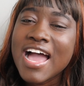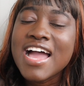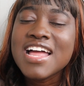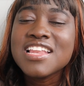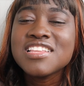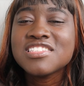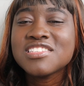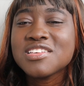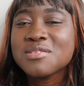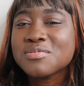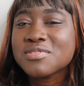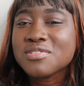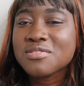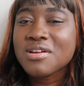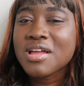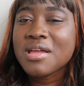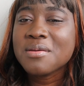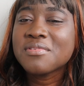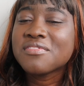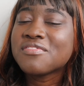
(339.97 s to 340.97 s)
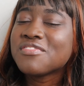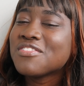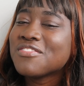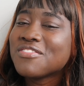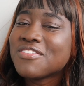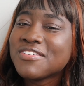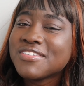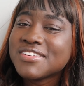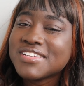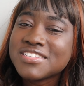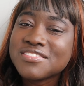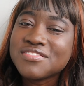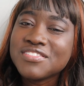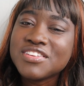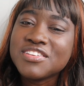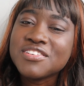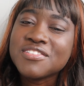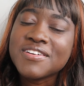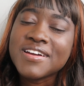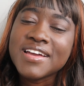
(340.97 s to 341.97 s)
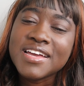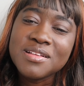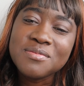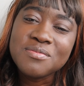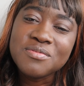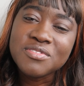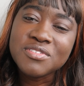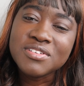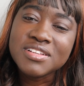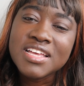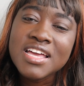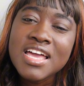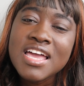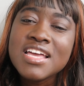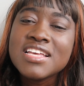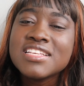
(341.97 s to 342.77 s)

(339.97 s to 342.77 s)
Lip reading: and subscribe if you found this video helpful.